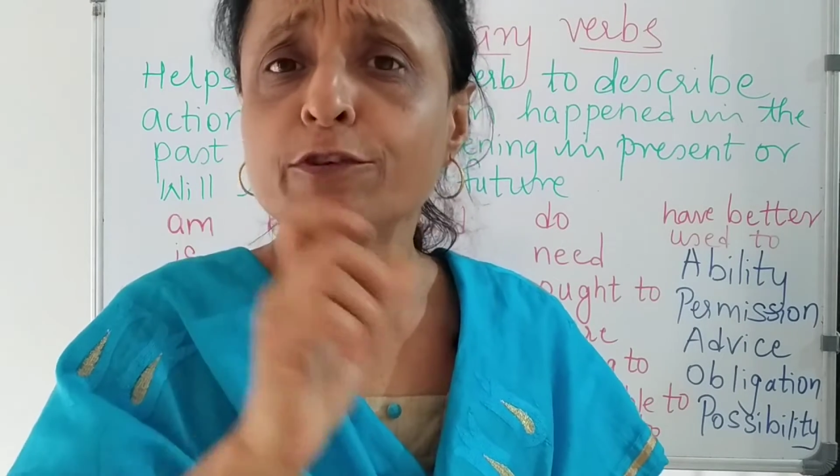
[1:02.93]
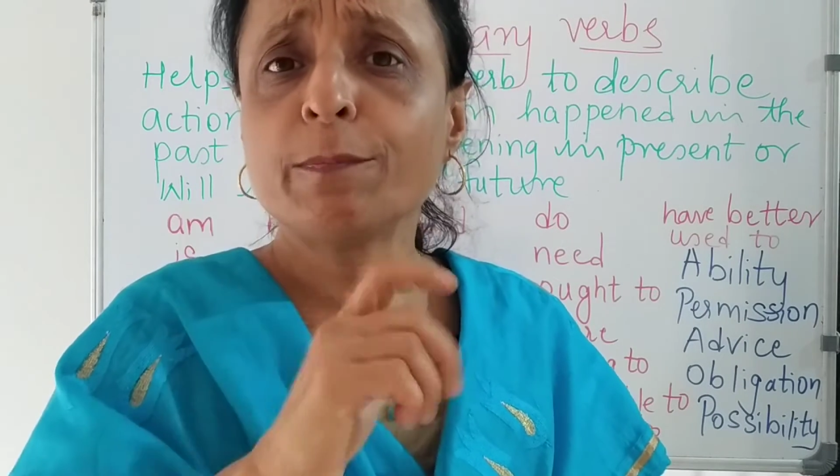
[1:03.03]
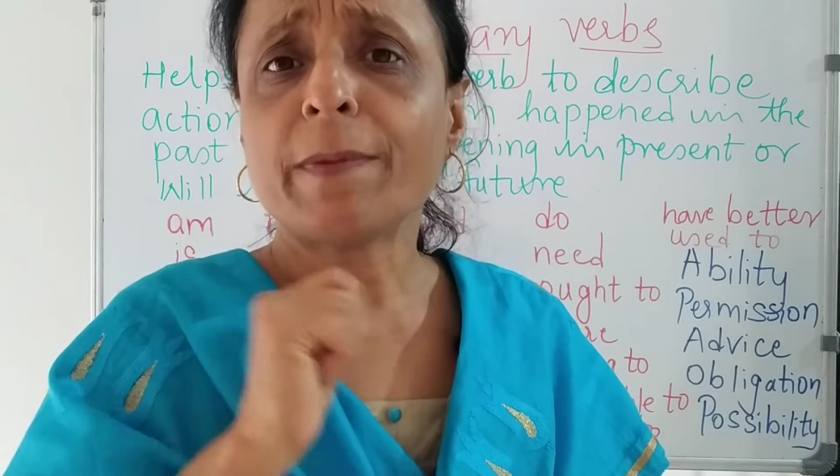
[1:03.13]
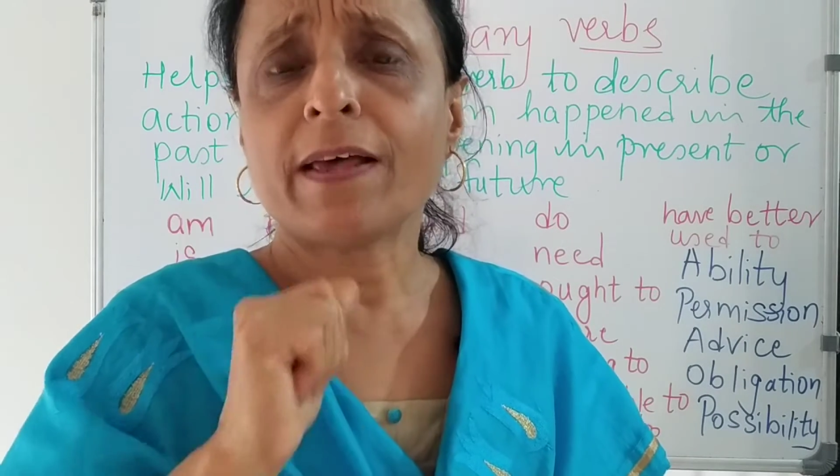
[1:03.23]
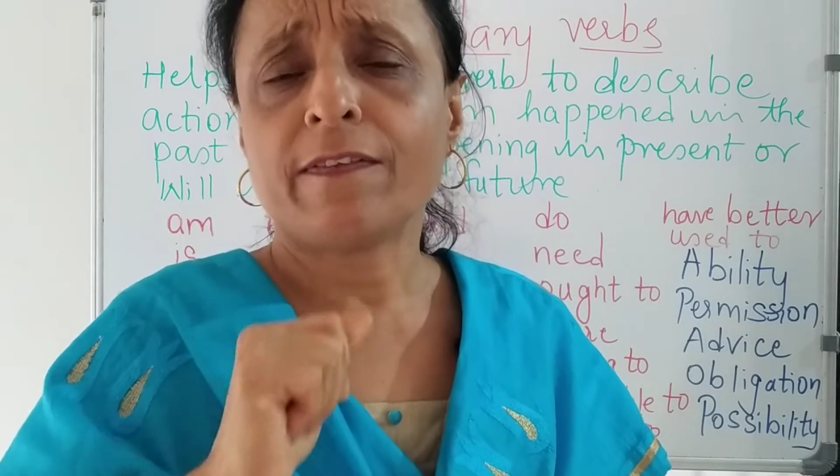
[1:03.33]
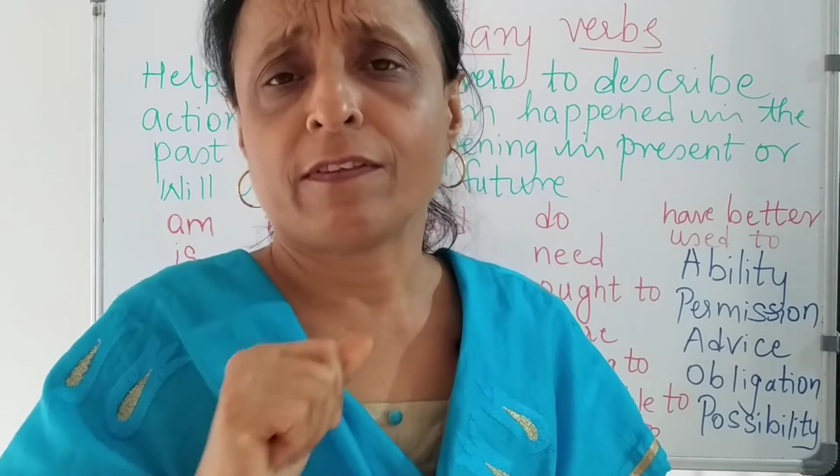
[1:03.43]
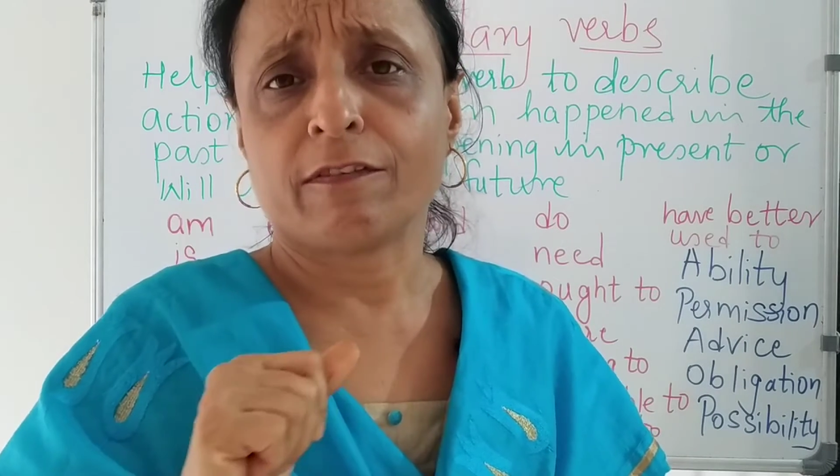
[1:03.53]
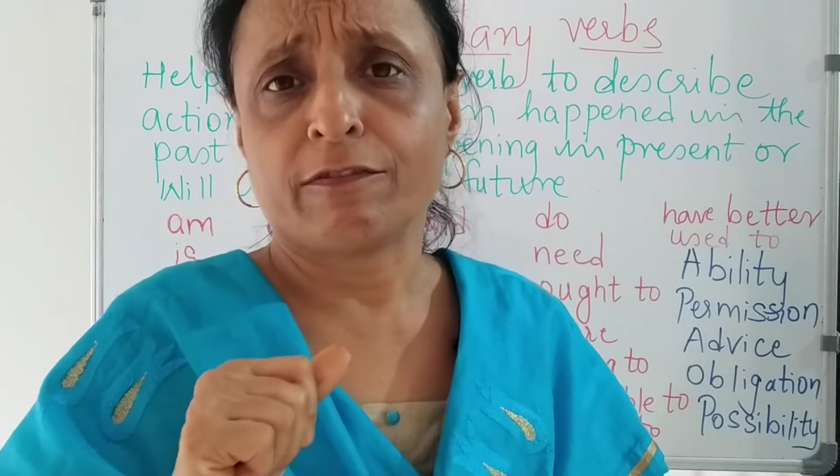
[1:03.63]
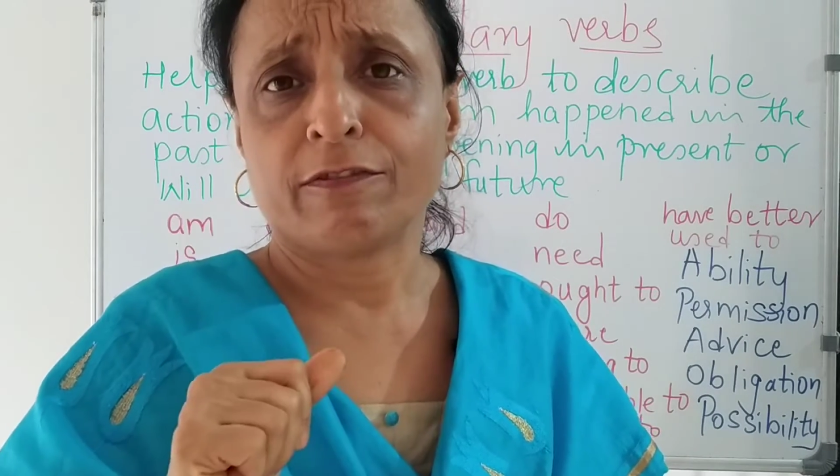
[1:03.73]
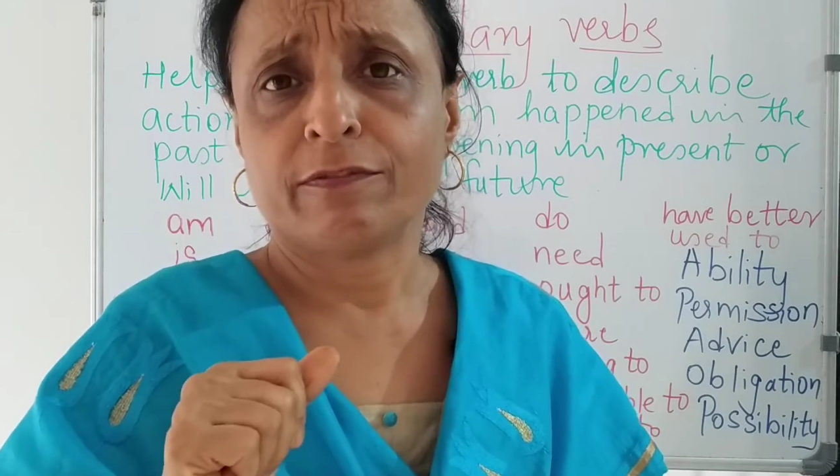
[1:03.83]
to passive.